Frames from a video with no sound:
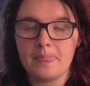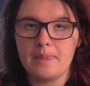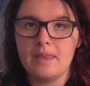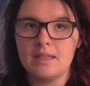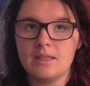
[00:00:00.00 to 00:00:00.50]

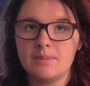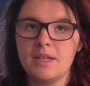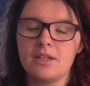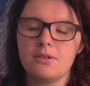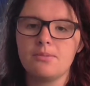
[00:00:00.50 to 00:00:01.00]
this
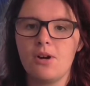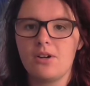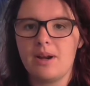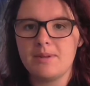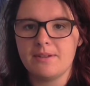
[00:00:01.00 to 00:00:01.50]
particular
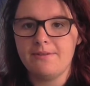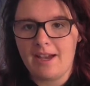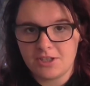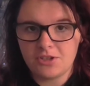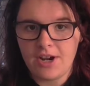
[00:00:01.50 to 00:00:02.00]
program is a
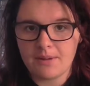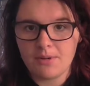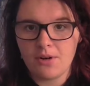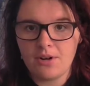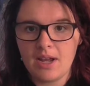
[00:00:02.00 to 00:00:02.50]
fast track
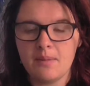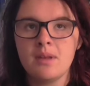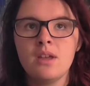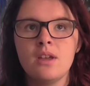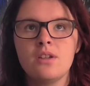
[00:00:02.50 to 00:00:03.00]

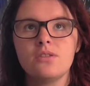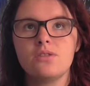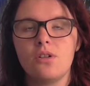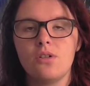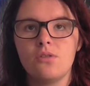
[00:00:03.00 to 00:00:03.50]
program,
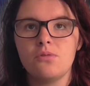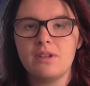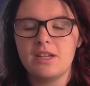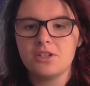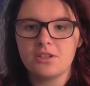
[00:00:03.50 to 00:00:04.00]
so
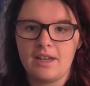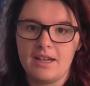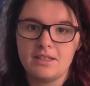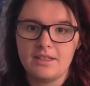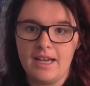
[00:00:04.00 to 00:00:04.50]
each
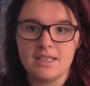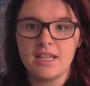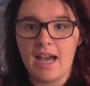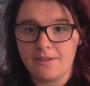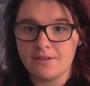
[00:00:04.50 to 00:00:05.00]
class
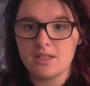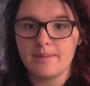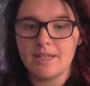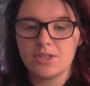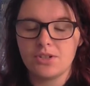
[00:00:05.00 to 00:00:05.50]
lasts half a
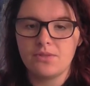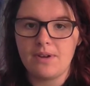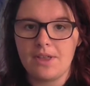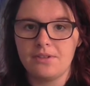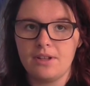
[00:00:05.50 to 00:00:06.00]
semester
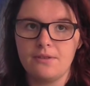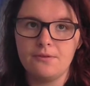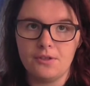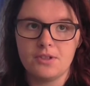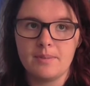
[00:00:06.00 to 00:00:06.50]
rather than a
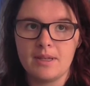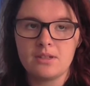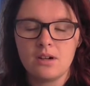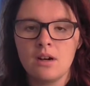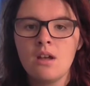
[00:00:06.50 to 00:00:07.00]
full
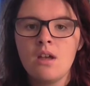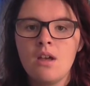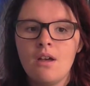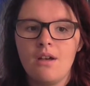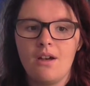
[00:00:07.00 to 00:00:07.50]
semester,
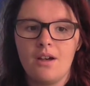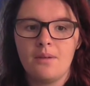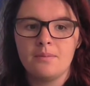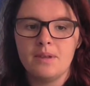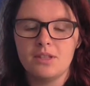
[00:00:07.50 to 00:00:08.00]

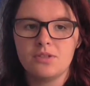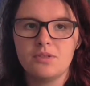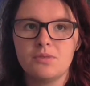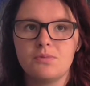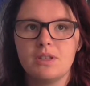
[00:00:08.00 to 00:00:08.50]
and so
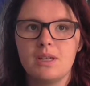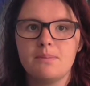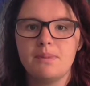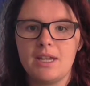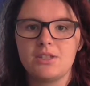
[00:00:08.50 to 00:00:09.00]
it's really
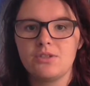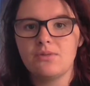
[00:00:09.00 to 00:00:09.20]
based